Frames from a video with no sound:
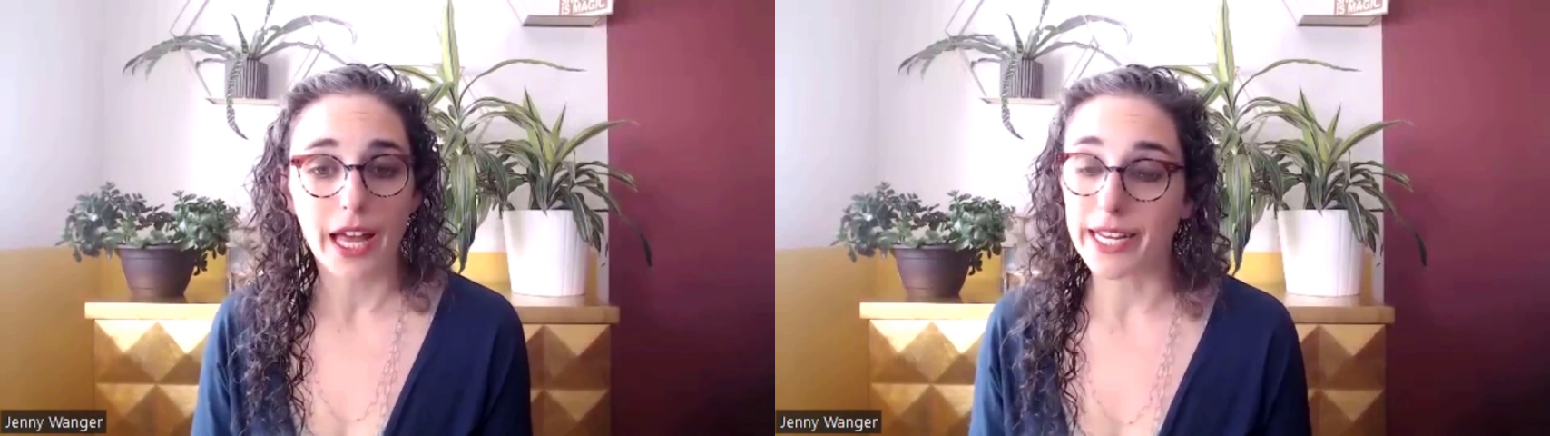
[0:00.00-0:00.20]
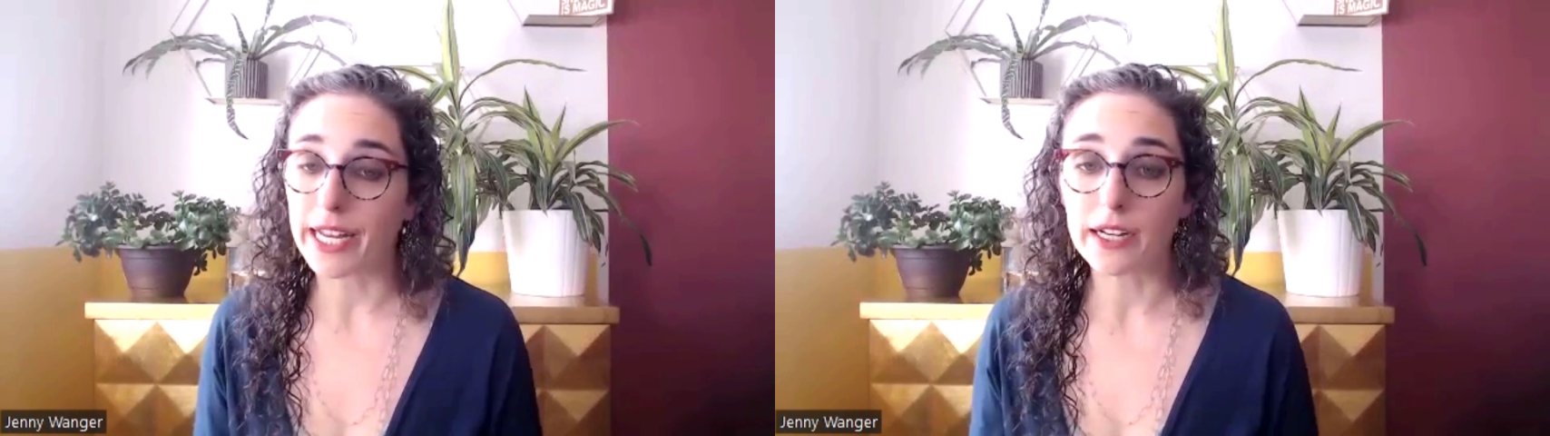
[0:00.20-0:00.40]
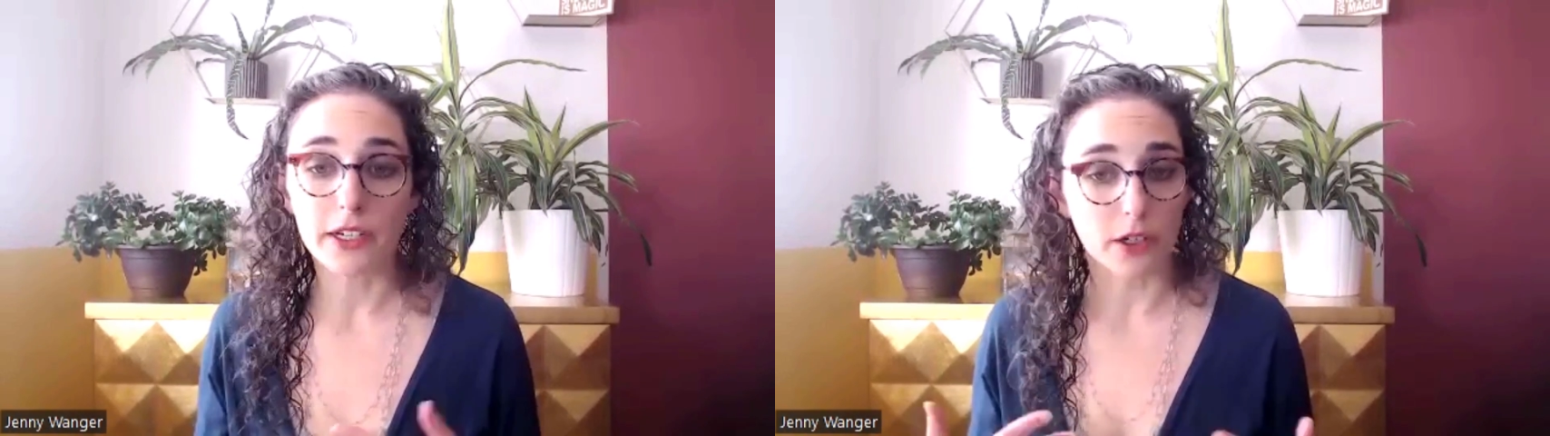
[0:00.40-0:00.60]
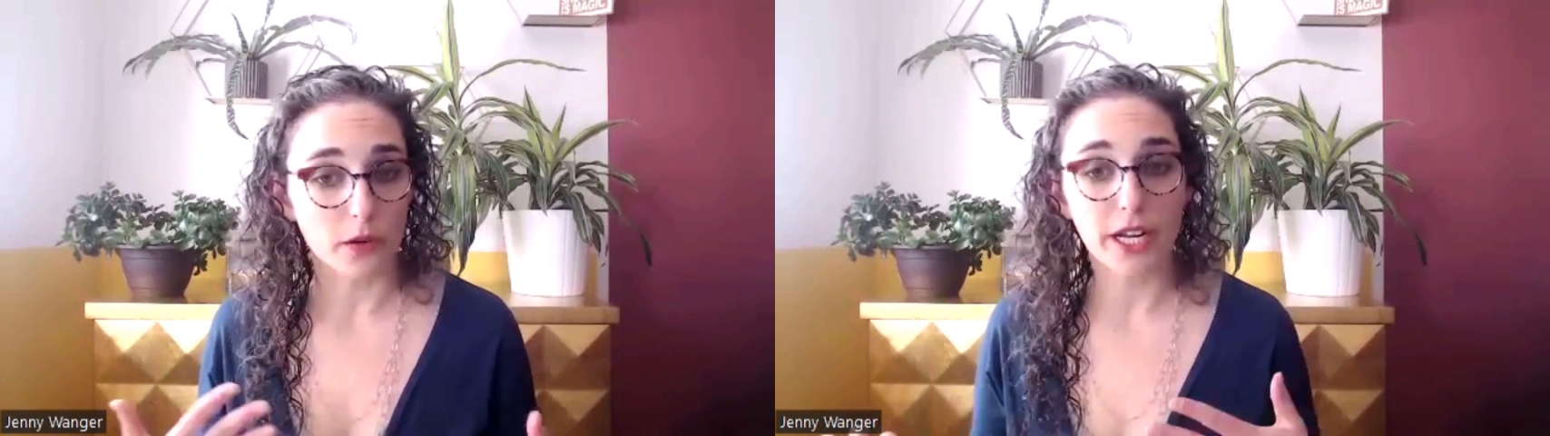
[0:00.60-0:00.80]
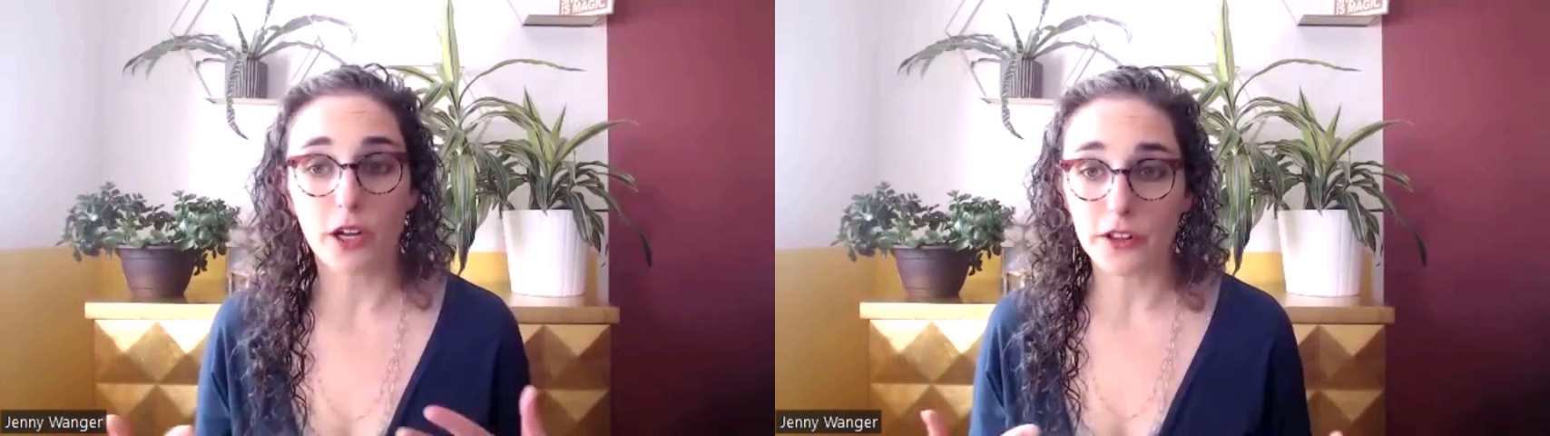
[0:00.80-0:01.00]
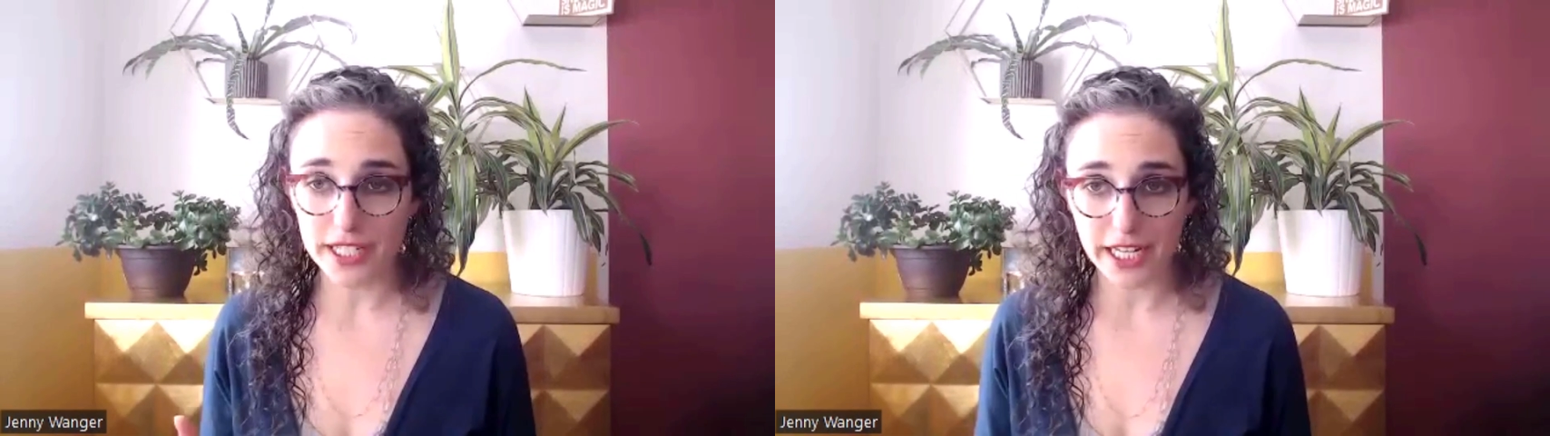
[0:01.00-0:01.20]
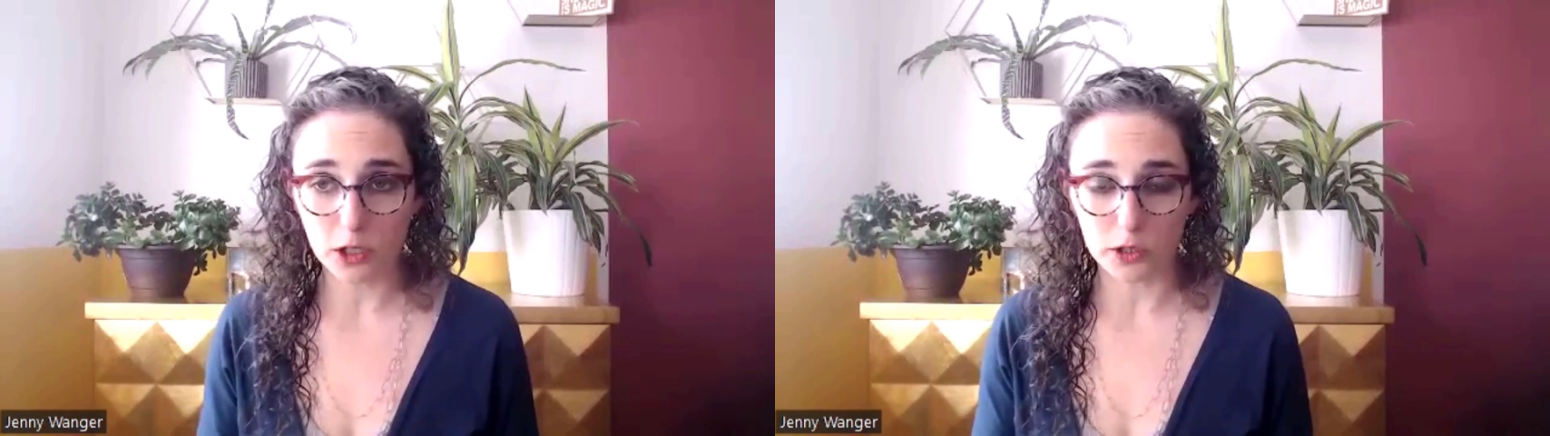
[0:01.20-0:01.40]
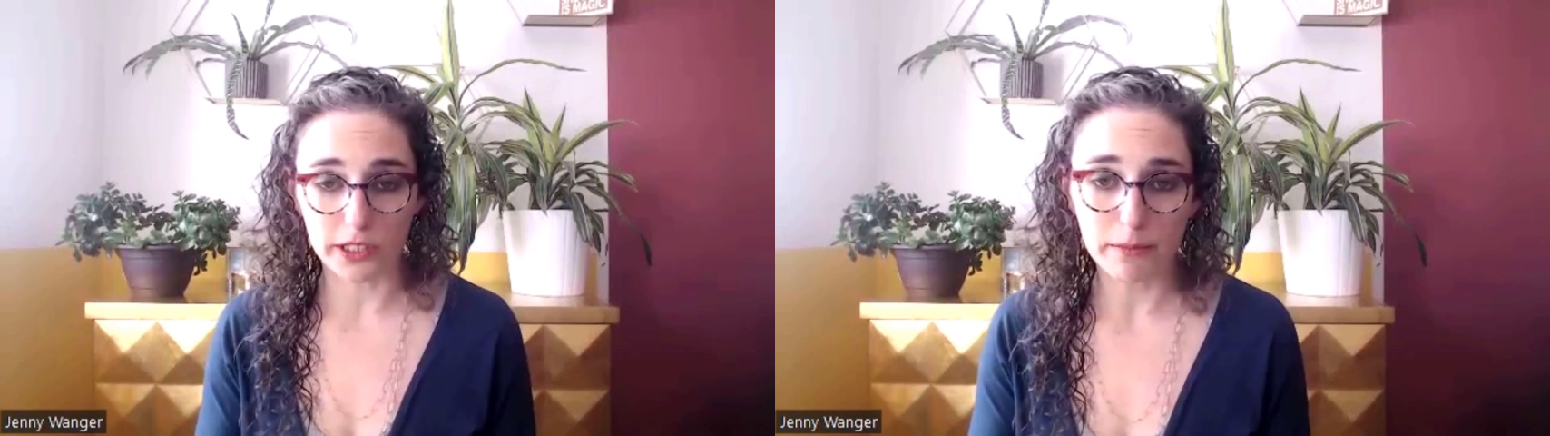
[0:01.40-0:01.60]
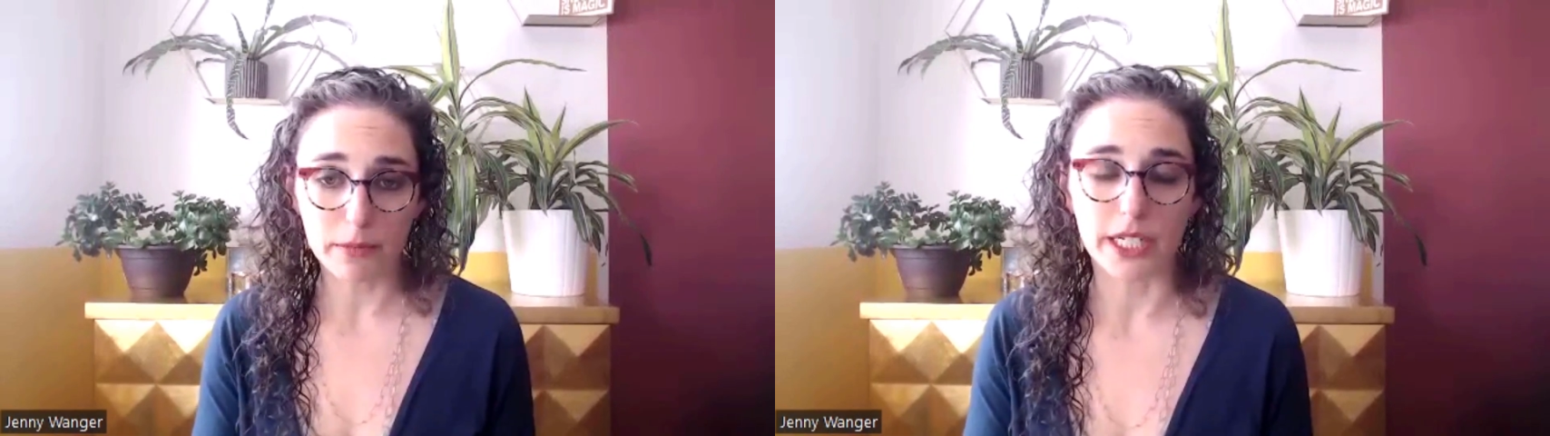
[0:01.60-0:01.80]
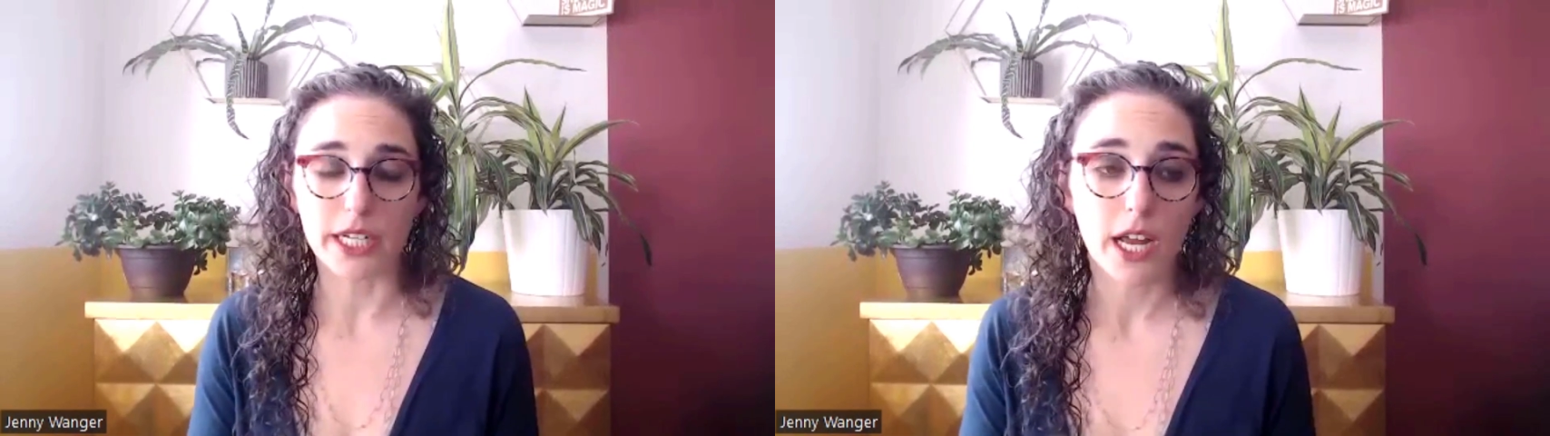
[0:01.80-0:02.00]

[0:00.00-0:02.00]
Get all the stakeholder input.